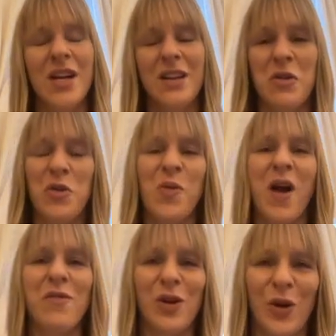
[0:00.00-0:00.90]
then do
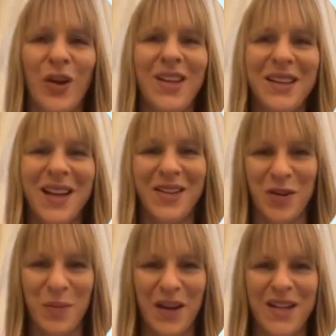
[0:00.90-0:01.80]
have a look at this
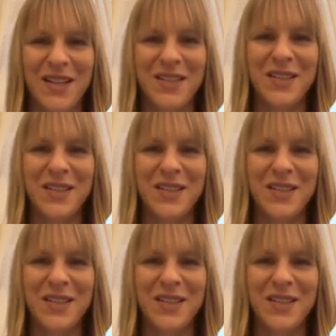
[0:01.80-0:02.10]
playlist.